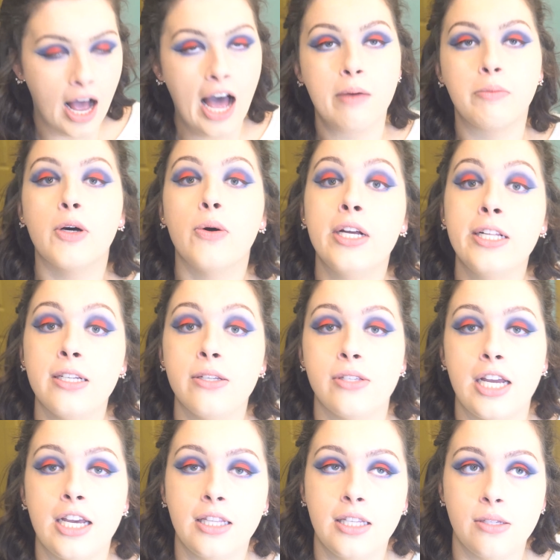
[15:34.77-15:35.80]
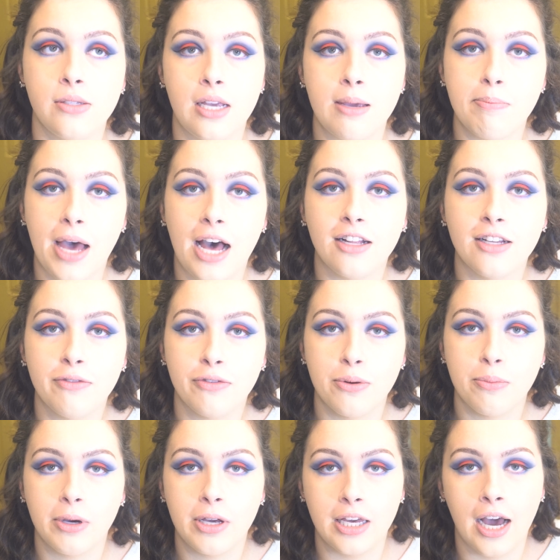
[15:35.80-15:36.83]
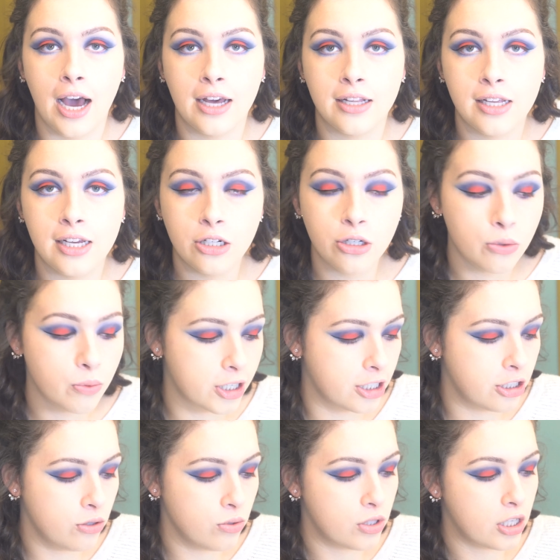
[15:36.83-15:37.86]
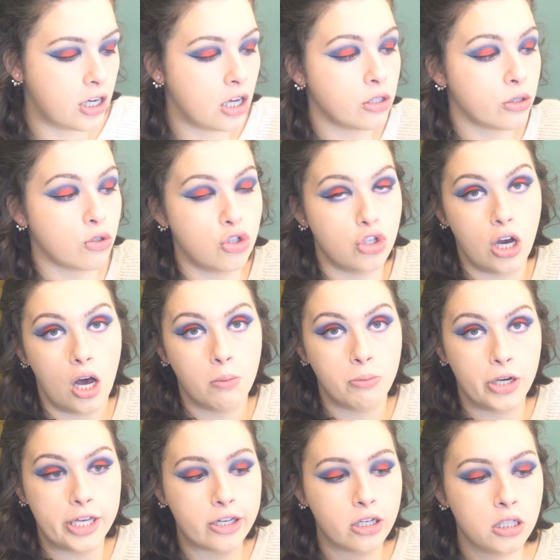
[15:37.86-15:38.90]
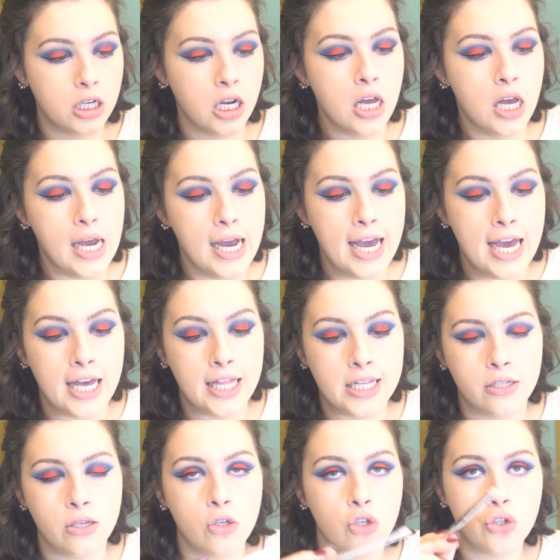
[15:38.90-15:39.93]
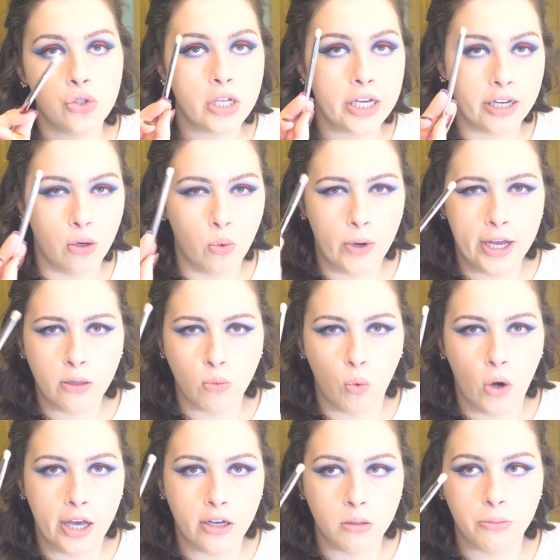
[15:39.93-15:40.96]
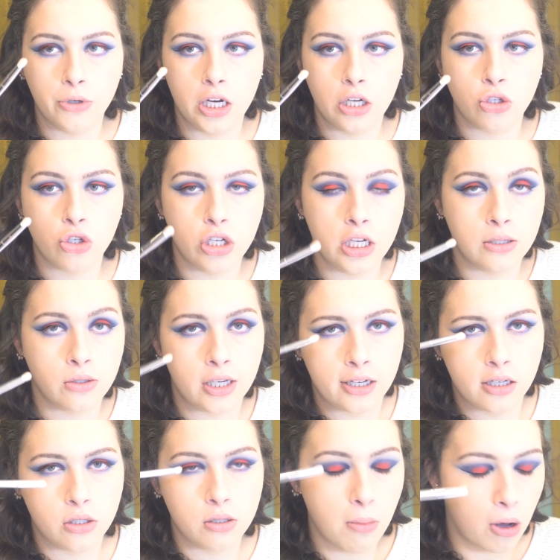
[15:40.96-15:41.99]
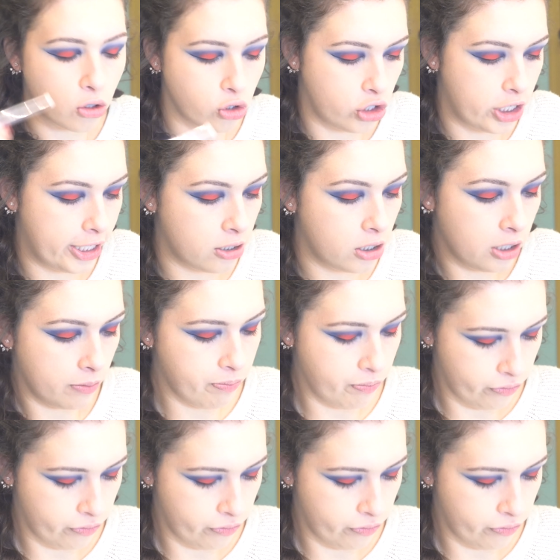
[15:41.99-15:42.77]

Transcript: I'm going to stay in the same palette for my highlighter. We're going to use the color Jawbreaker. And this is just like a Wet n Wild brush. It's like a small shader.